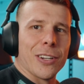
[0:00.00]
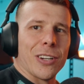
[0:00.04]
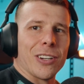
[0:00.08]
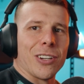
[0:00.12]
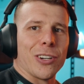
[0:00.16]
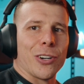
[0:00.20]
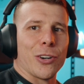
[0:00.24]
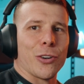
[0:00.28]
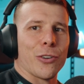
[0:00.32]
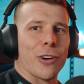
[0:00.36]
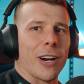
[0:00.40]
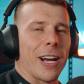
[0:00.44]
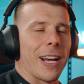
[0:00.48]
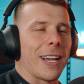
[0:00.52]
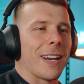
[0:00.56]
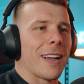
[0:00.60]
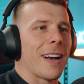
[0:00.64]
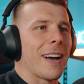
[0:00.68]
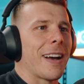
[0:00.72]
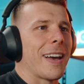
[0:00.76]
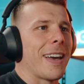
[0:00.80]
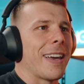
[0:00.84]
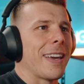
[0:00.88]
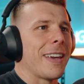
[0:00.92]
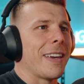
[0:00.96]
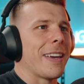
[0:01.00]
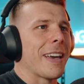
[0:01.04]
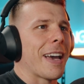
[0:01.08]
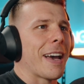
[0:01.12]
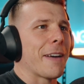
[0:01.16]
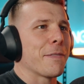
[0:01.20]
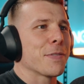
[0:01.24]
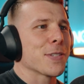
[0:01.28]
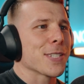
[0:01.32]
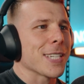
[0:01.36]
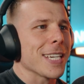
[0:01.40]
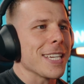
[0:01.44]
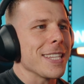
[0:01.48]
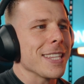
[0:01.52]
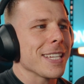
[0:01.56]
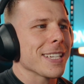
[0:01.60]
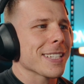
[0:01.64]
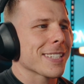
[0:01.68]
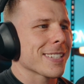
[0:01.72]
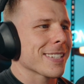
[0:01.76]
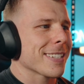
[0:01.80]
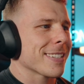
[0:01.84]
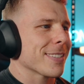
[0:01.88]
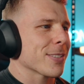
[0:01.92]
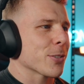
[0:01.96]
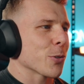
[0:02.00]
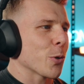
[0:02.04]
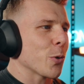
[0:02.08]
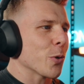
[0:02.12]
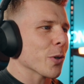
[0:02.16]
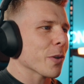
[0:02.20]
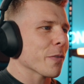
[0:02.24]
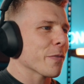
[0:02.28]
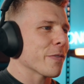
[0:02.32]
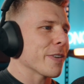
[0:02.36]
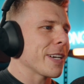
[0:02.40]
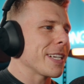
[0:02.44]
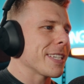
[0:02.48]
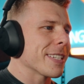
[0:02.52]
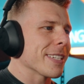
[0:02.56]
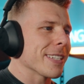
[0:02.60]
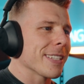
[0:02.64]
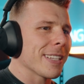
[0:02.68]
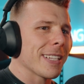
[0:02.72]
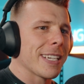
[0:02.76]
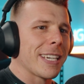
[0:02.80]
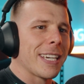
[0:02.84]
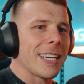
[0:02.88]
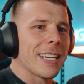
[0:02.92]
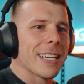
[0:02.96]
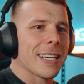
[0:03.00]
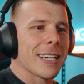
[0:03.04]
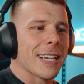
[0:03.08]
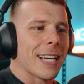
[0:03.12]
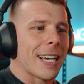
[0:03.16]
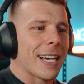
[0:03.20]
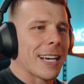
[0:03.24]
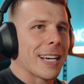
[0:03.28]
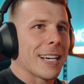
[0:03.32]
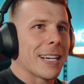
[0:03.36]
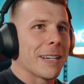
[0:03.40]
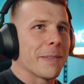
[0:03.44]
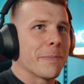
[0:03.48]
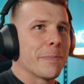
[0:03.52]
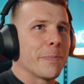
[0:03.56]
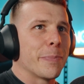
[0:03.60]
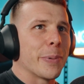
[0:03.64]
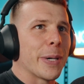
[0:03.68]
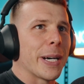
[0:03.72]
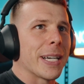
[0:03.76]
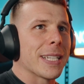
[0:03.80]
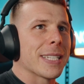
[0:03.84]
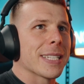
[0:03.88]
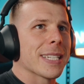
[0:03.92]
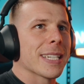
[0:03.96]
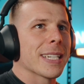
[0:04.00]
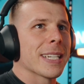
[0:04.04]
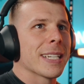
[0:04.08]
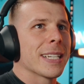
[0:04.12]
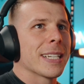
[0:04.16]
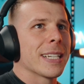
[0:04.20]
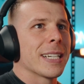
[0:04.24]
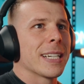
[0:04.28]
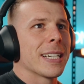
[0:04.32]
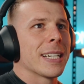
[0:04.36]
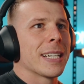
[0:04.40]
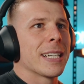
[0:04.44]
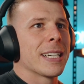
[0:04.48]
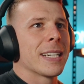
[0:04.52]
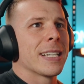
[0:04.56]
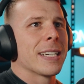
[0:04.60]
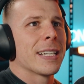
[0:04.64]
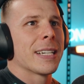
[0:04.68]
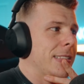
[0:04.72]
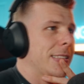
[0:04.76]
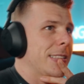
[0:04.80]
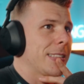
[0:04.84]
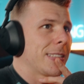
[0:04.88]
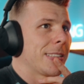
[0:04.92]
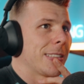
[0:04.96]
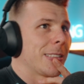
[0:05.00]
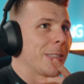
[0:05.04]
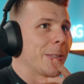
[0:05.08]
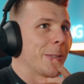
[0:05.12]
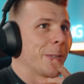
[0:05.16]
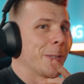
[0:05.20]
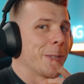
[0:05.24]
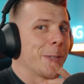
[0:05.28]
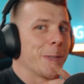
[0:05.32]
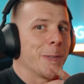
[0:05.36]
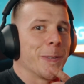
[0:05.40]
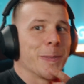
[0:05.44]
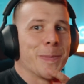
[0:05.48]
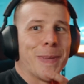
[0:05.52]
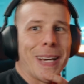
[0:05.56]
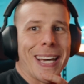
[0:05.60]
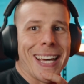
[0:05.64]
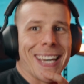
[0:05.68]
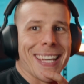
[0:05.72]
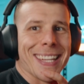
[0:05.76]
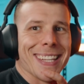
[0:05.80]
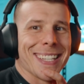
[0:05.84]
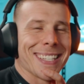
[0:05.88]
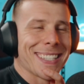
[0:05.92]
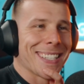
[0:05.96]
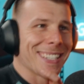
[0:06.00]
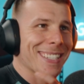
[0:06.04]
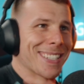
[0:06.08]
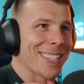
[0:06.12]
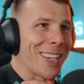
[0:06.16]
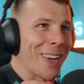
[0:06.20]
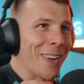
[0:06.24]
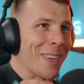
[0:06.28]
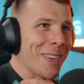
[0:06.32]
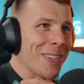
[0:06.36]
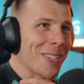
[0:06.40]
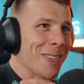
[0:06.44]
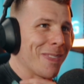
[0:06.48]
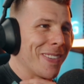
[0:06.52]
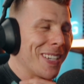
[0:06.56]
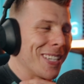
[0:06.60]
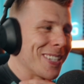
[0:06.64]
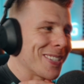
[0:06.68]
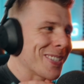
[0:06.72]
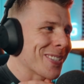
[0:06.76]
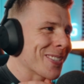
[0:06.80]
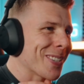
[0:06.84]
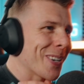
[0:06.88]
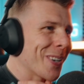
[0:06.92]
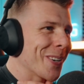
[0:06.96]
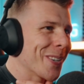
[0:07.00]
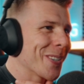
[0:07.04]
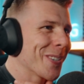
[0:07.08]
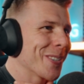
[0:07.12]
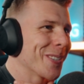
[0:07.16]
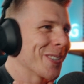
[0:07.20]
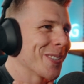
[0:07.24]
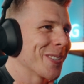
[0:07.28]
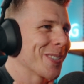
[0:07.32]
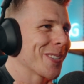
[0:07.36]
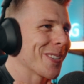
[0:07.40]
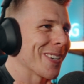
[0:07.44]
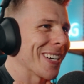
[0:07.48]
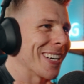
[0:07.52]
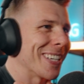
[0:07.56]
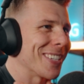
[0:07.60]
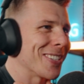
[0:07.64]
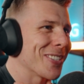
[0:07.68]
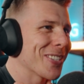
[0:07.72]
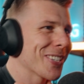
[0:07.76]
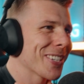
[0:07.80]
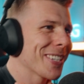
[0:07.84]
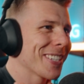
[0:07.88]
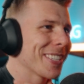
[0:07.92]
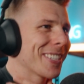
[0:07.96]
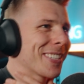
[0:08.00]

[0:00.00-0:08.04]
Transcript: All right, I have seen this sort of recently, but oh man, this is going to be so cringe.